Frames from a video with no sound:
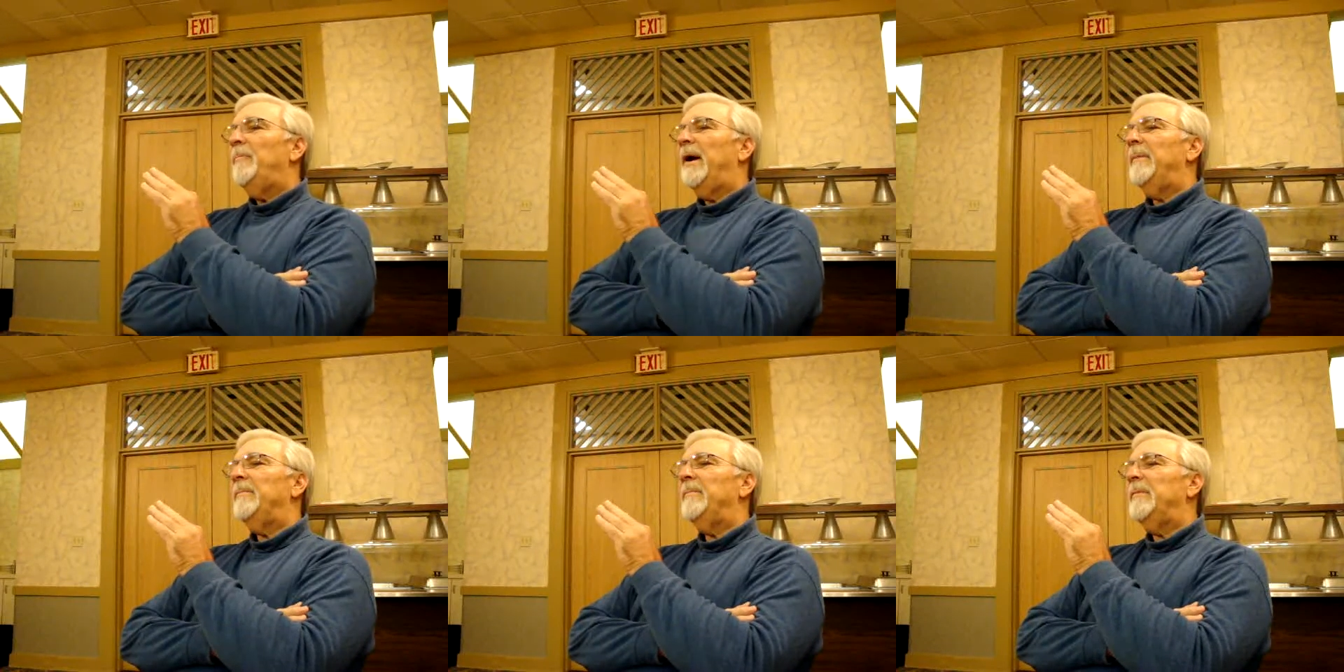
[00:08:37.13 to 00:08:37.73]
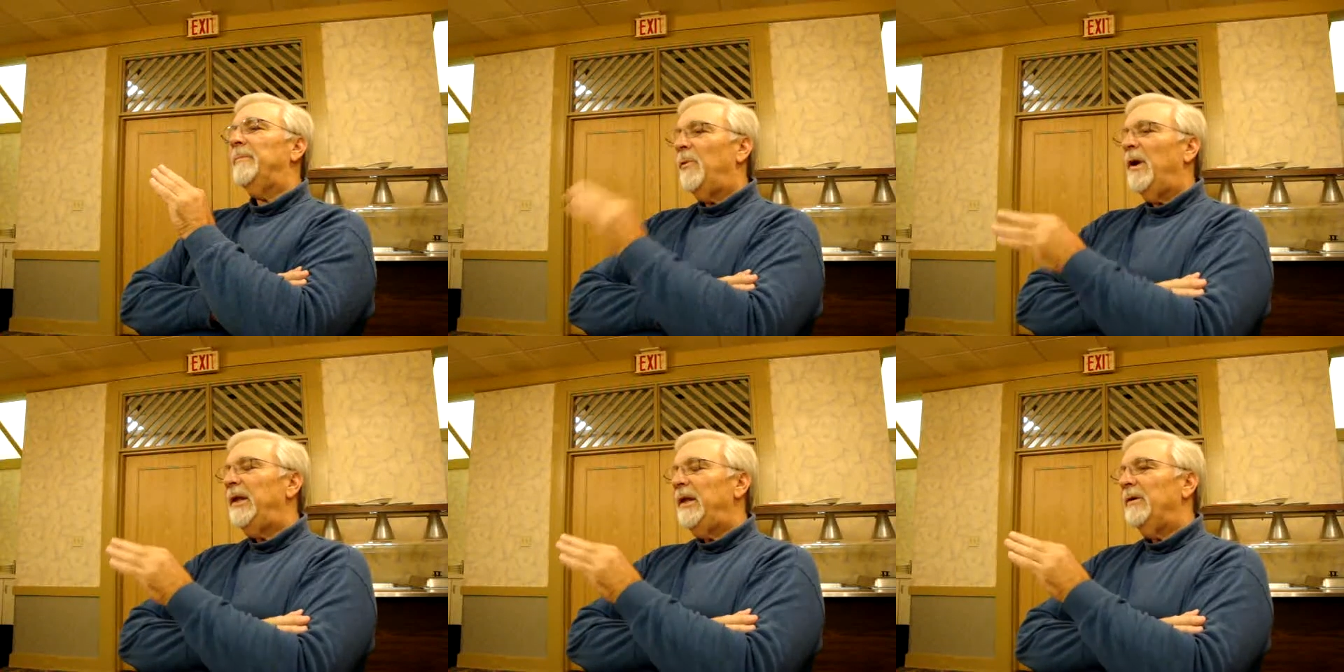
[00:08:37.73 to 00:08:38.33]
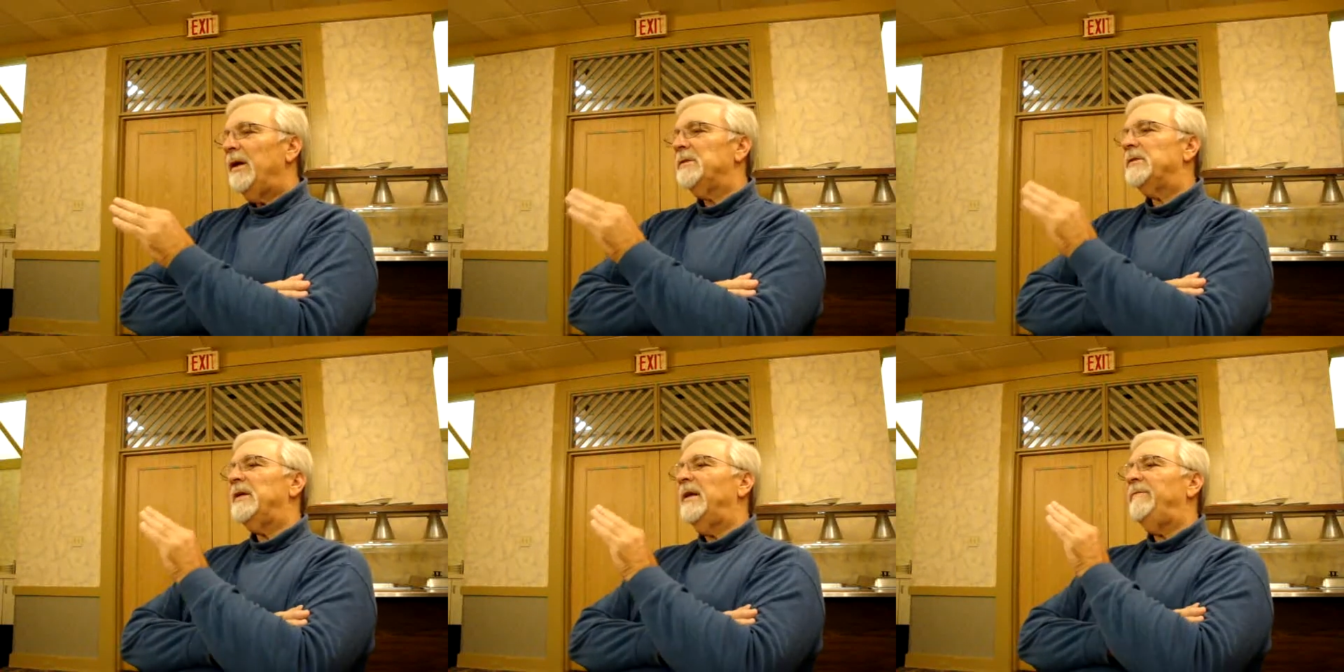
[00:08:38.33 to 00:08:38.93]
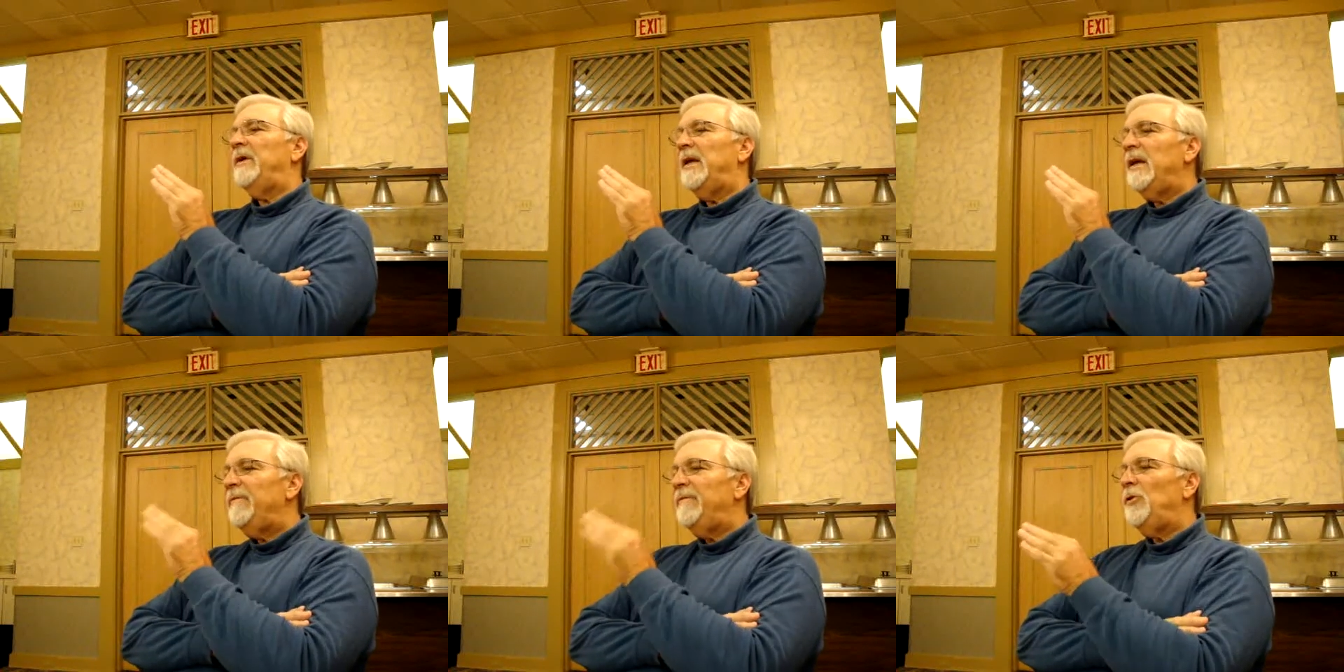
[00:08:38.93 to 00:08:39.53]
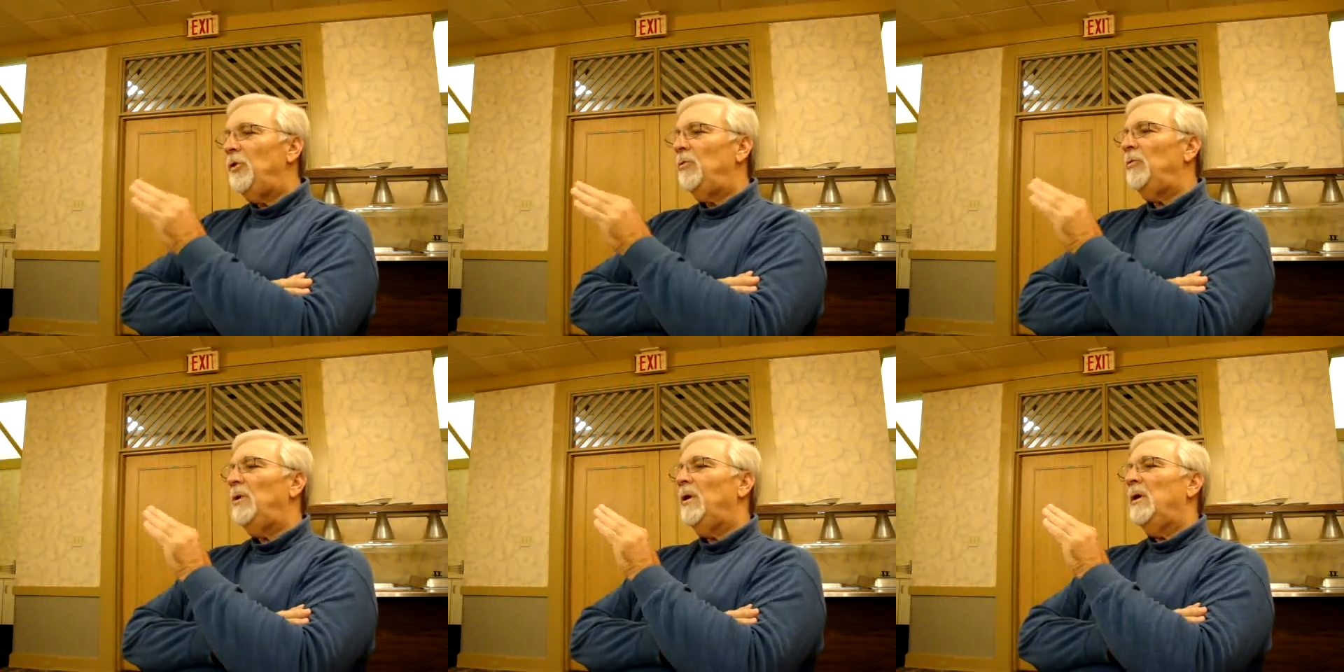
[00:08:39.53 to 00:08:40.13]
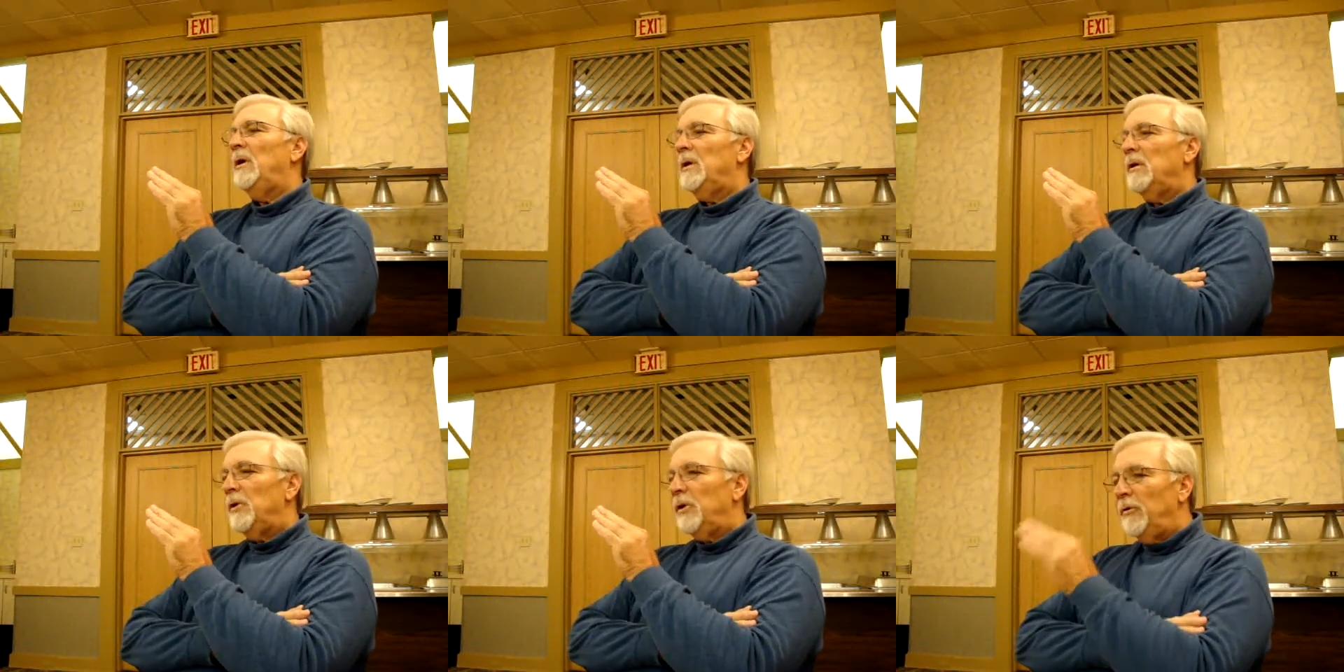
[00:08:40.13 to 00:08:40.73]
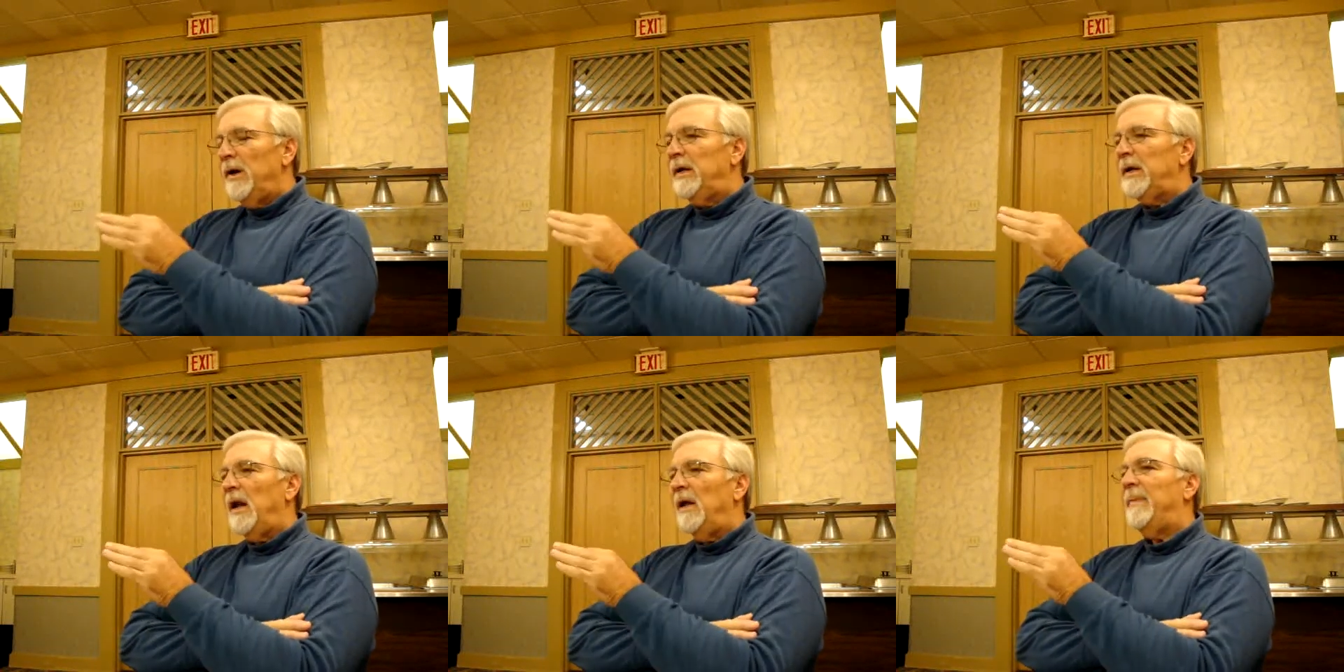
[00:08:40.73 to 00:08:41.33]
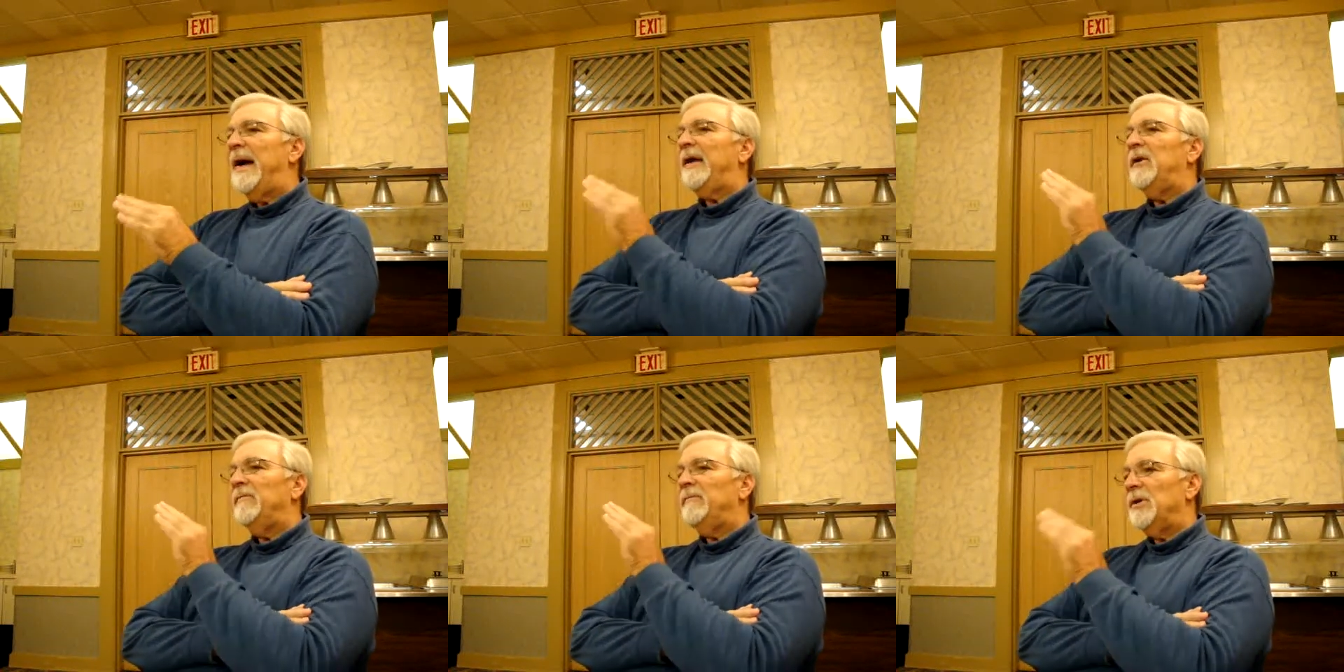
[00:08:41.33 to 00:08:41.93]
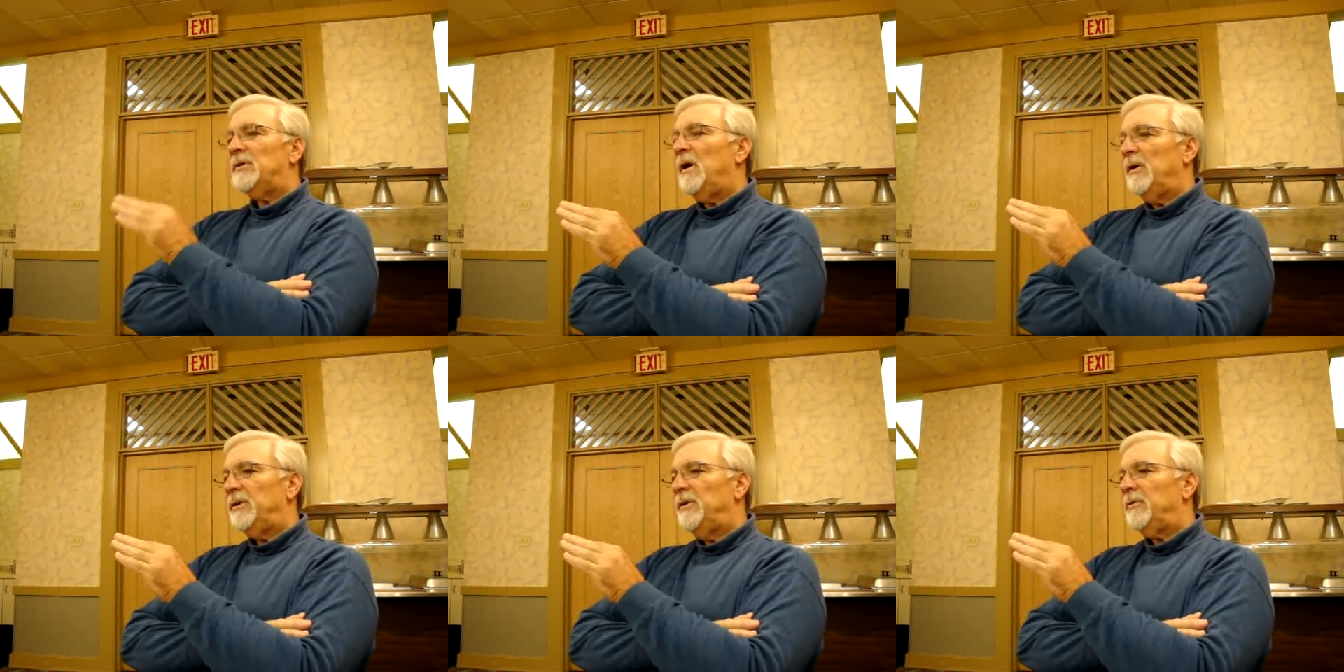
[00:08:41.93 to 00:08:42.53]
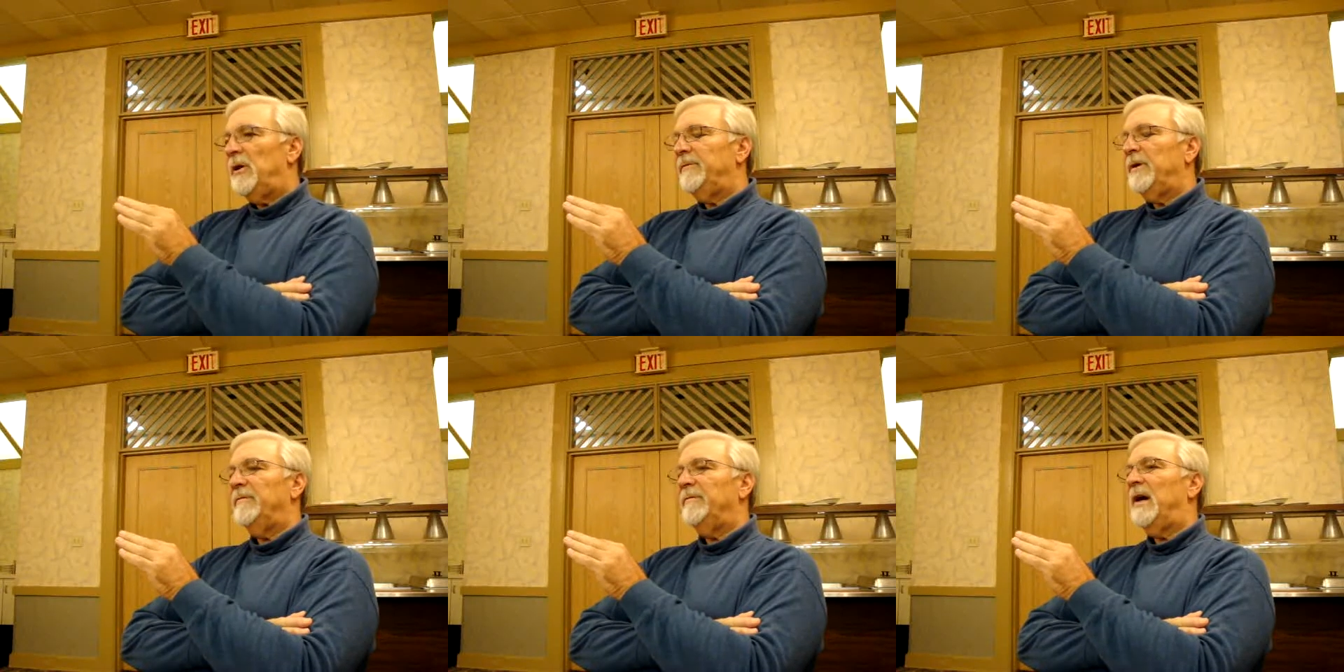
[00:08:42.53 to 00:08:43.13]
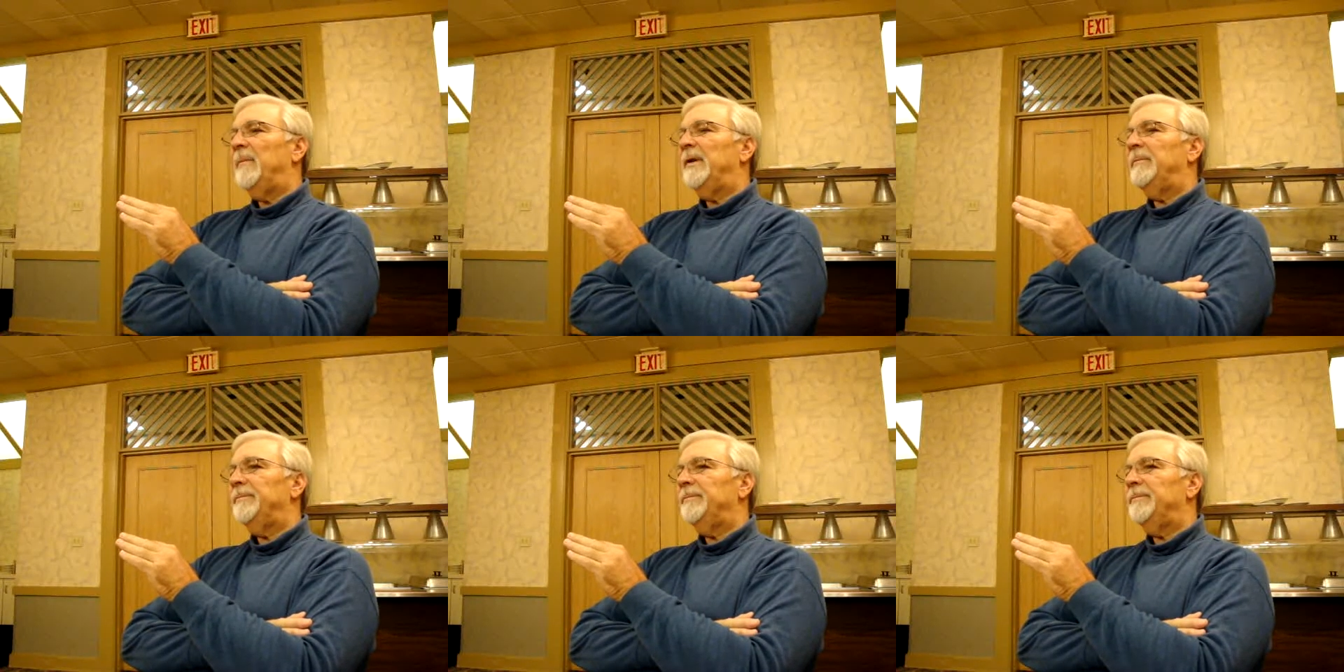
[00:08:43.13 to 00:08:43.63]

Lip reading: But the point here is if you agree to call them back, you've just lost control of your environment.